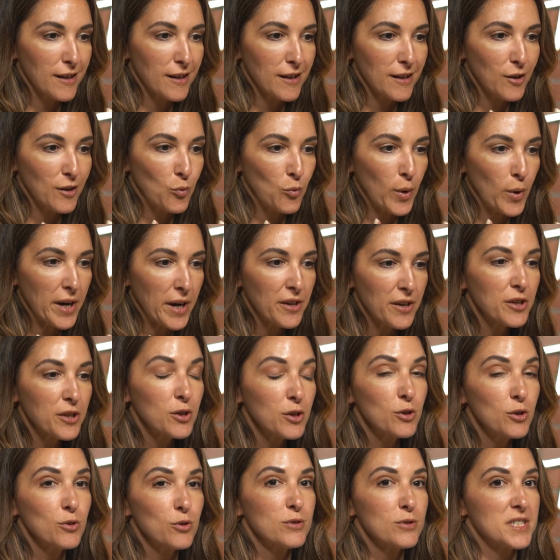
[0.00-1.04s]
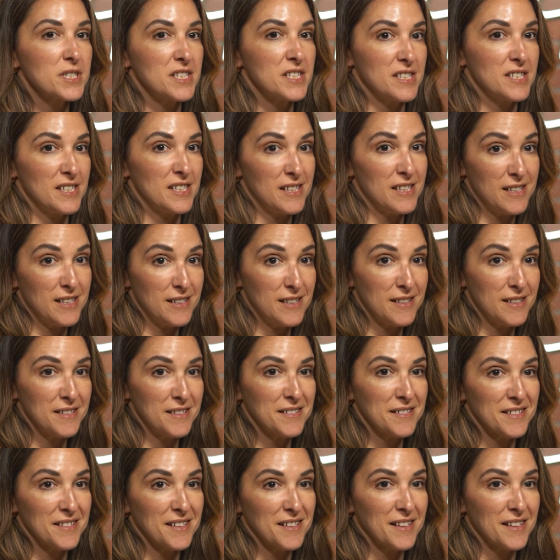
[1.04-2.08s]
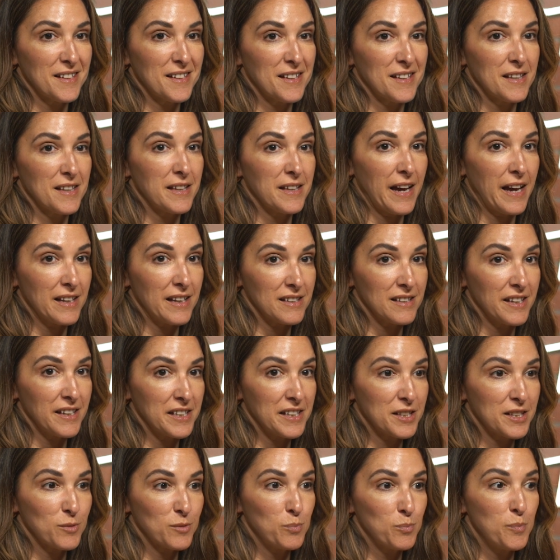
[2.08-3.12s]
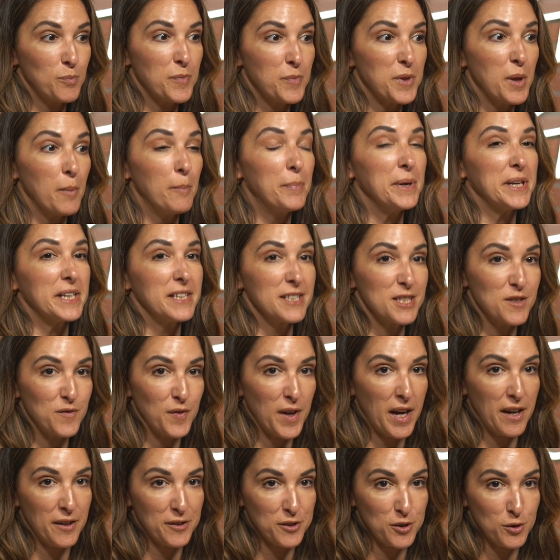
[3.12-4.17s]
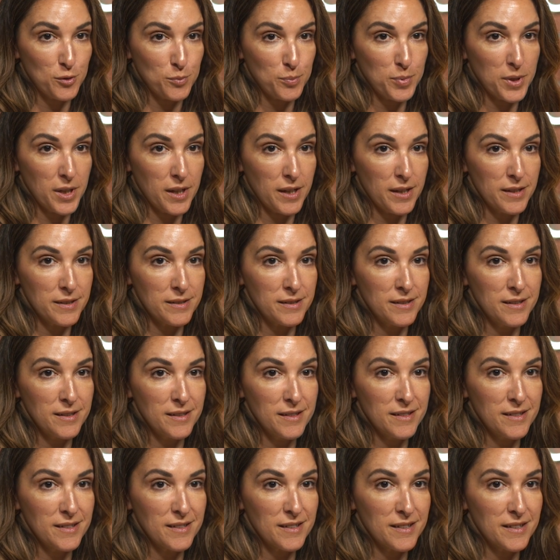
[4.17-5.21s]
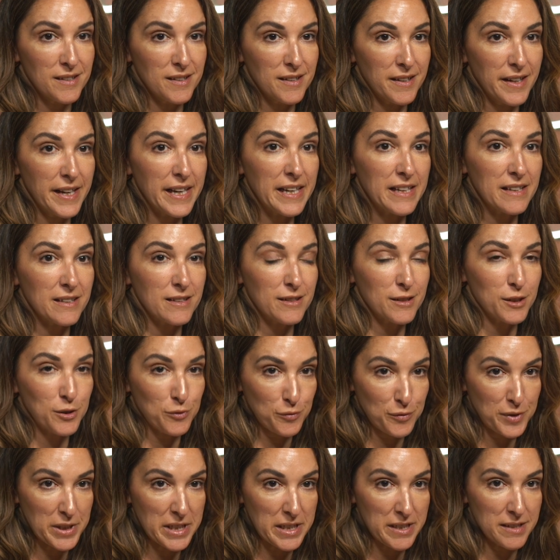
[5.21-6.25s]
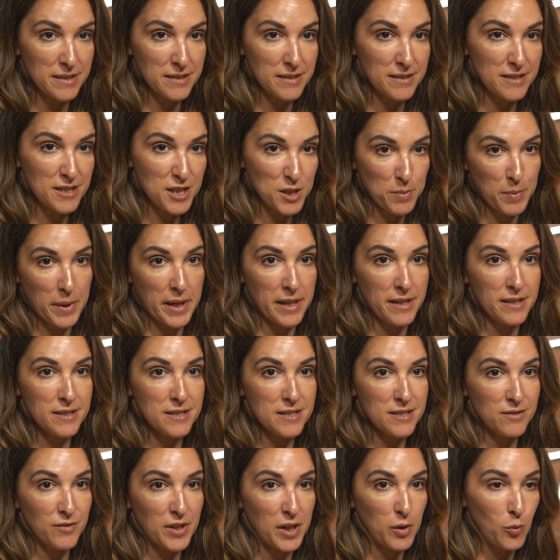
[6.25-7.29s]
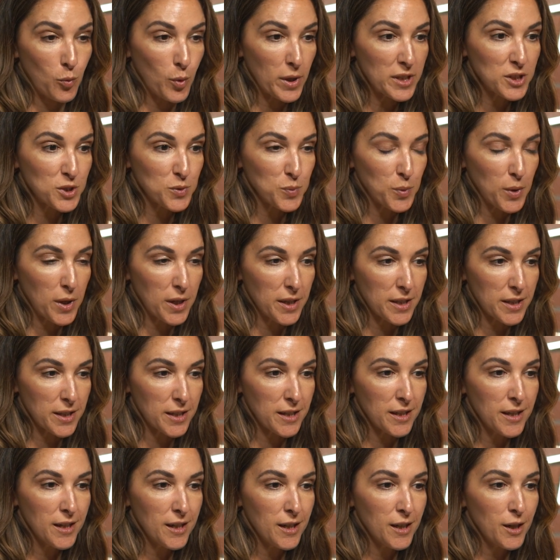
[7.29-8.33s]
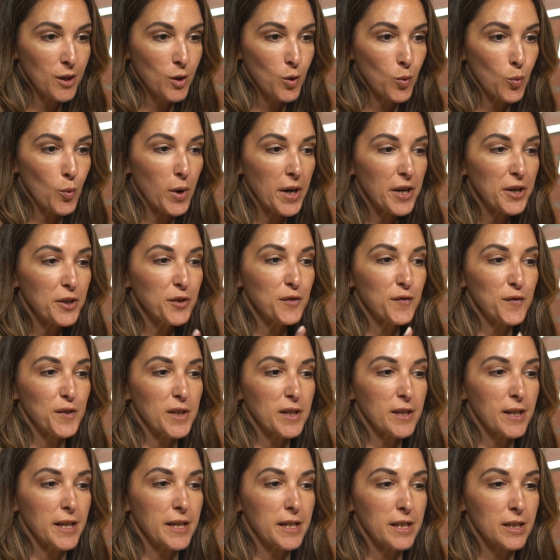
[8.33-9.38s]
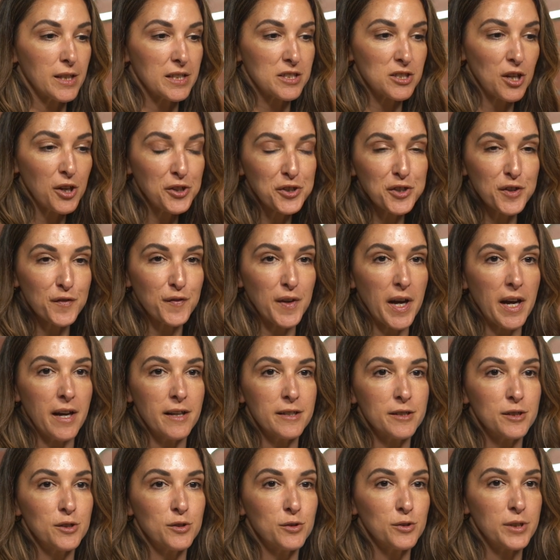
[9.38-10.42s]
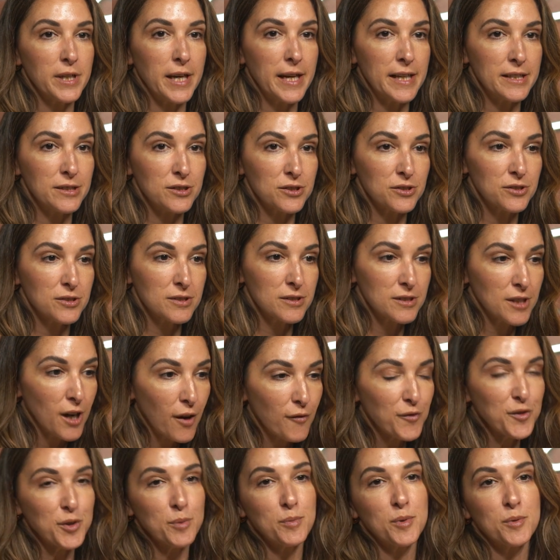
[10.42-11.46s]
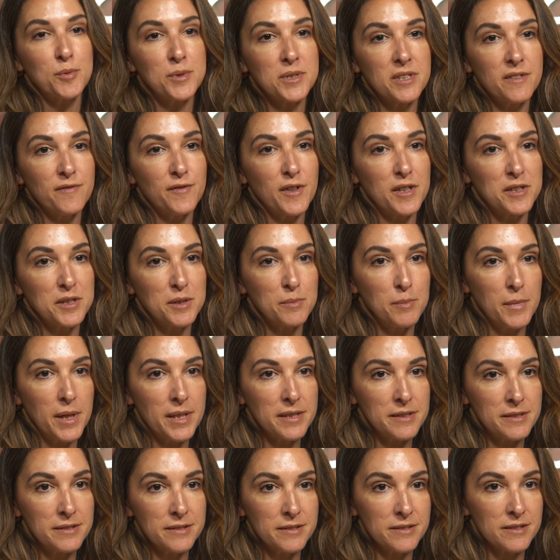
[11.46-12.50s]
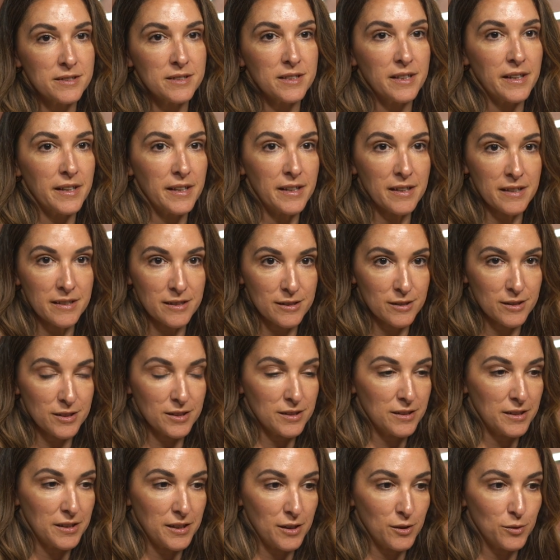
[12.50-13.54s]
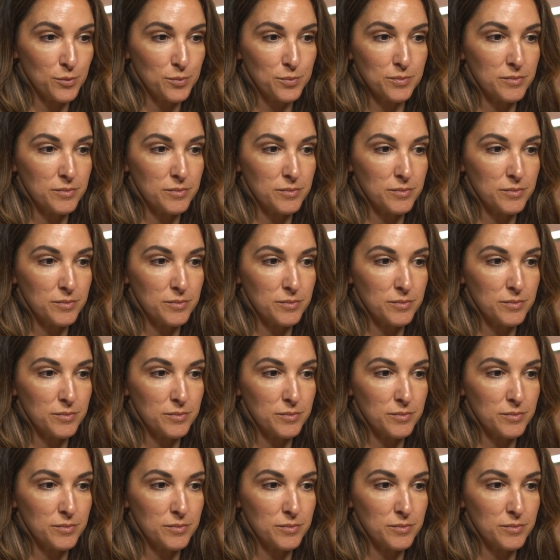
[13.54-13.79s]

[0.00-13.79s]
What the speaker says: where do you see that, like, the biggest value play in the REIT space, right? Which one, where do you feel like it's undervalued and you're comfortable with the fundamentals and, you know,